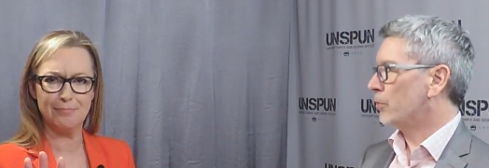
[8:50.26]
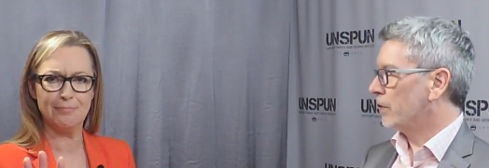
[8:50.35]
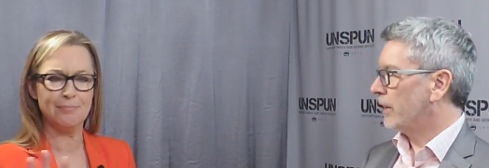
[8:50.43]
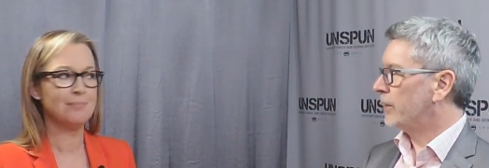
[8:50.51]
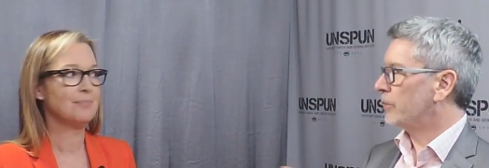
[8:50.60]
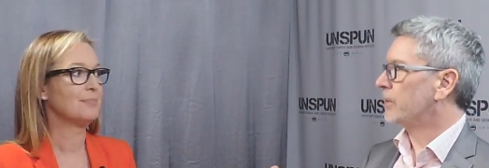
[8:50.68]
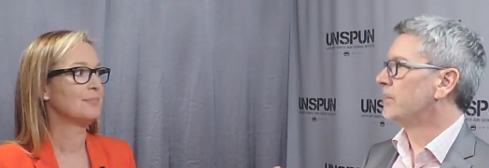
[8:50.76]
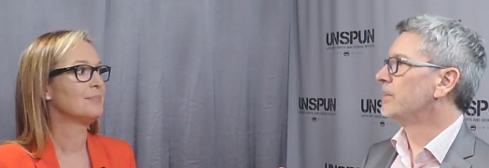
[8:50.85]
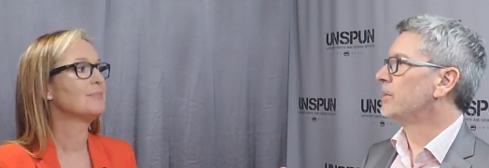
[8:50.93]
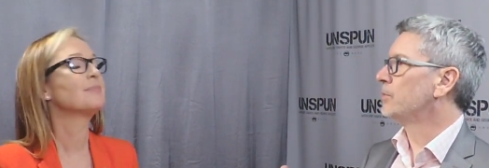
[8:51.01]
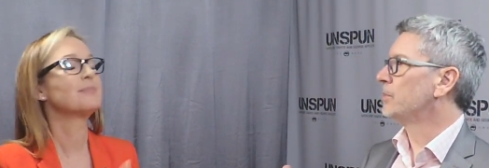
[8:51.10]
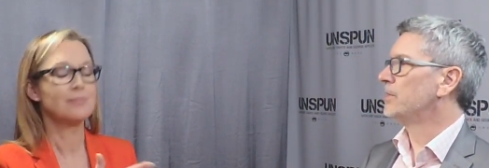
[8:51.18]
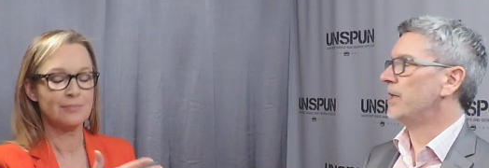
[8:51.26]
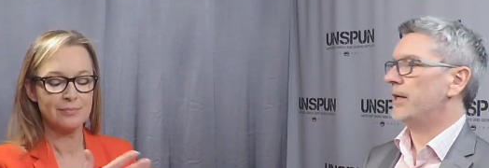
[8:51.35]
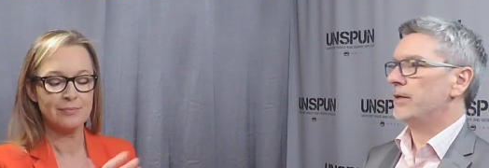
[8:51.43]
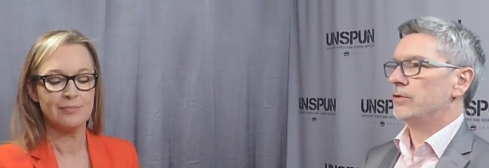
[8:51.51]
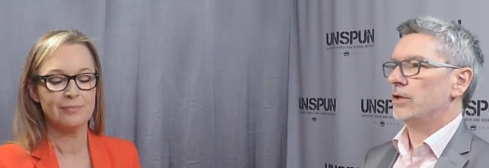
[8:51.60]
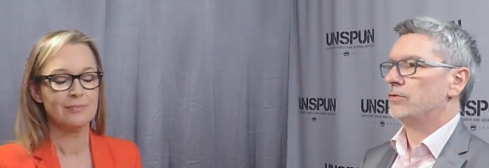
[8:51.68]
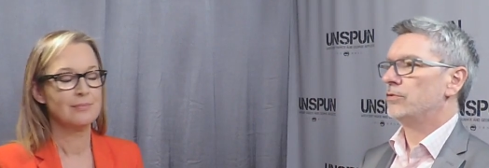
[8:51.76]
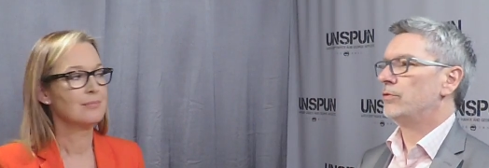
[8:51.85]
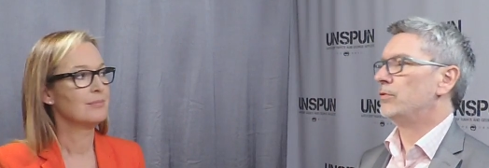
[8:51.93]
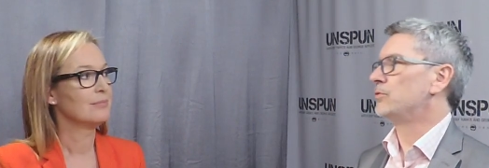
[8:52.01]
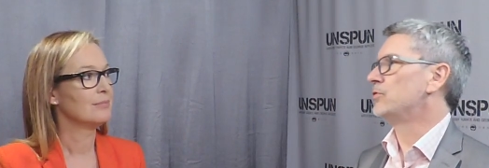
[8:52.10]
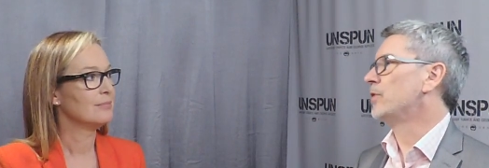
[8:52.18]
Speaker 1: wrote the letter to constituents saying, Justin
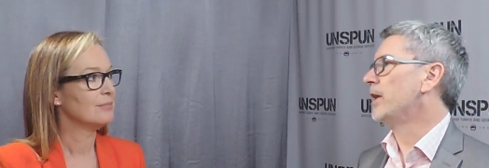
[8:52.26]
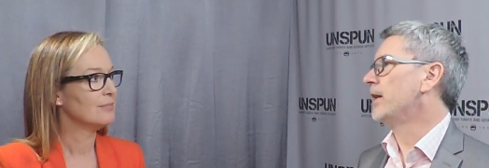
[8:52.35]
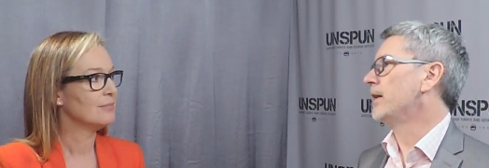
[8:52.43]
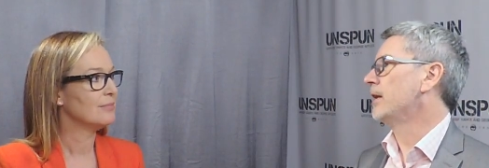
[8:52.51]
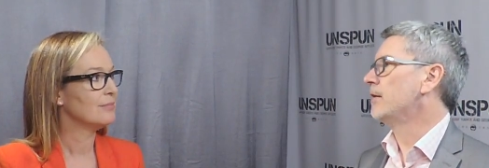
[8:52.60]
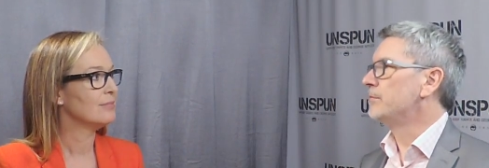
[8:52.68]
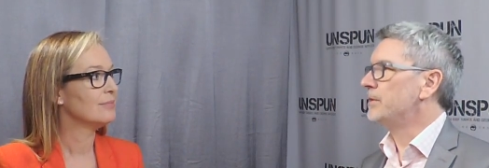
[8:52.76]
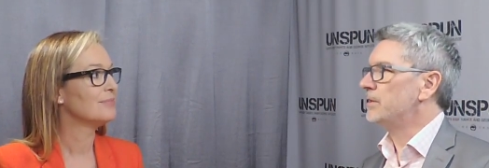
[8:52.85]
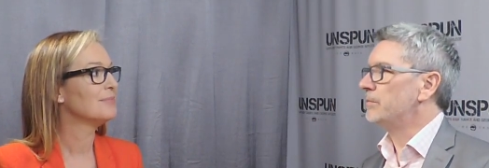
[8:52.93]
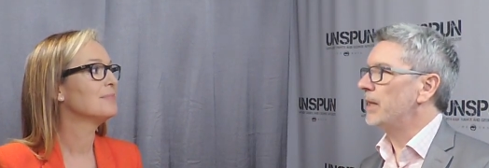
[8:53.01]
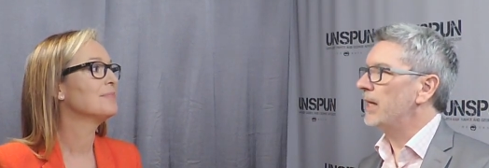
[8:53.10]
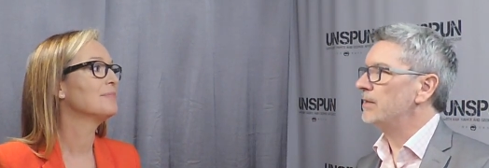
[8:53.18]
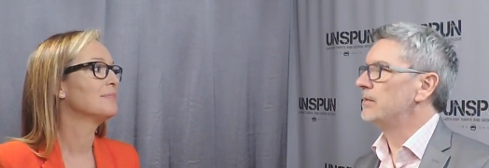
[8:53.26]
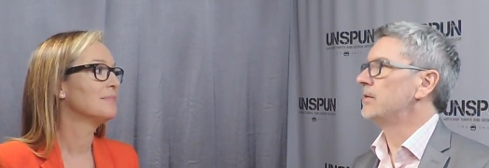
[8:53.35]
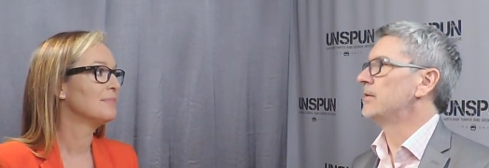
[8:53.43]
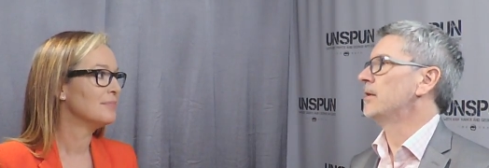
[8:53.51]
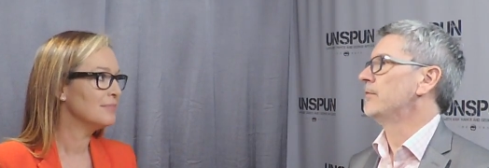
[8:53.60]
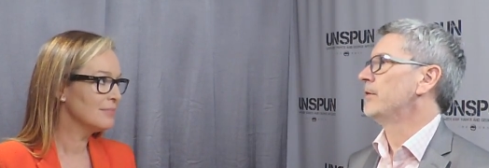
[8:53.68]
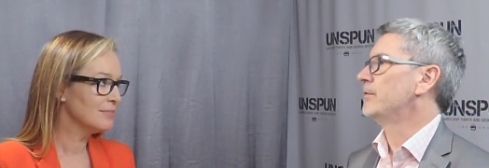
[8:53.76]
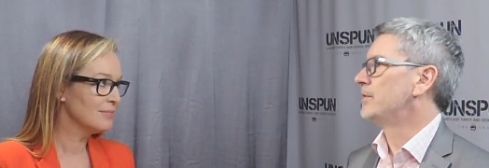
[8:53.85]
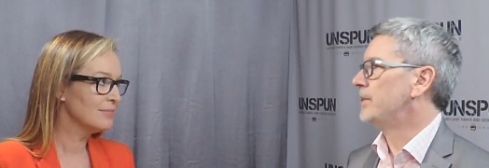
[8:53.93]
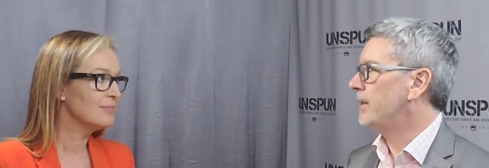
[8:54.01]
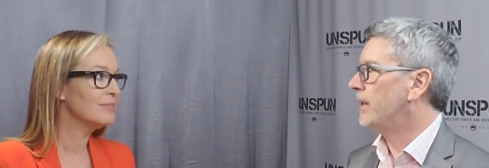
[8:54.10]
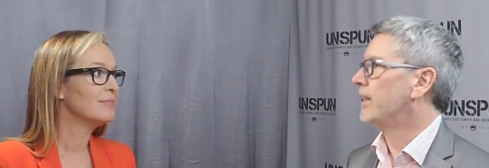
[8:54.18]
Trudeau is great, I love him, he's the best, I've never
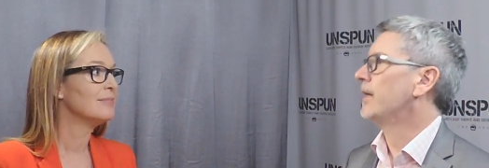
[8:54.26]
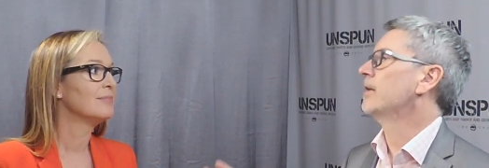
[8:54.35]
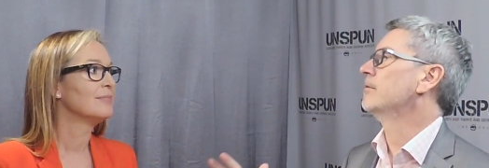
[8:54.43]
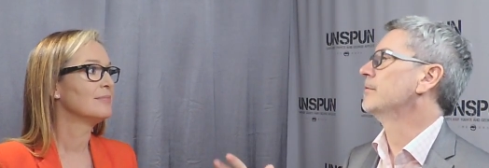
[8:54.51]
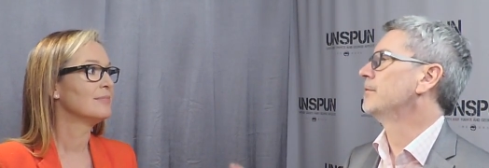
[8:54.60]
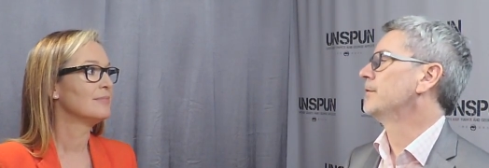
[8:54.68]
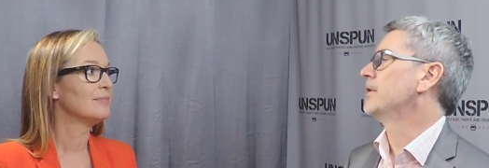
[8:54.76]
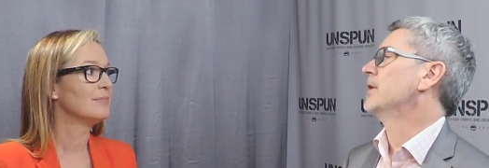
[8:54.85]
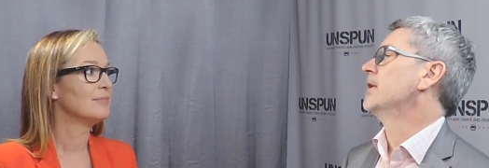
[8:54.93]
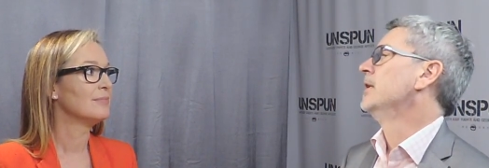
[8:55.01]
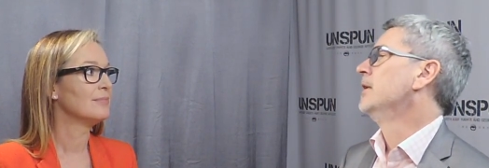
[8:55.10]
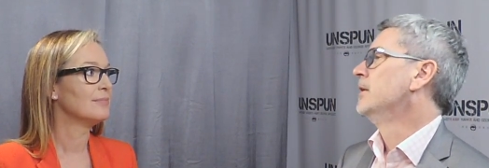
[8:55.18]
seen any kind of,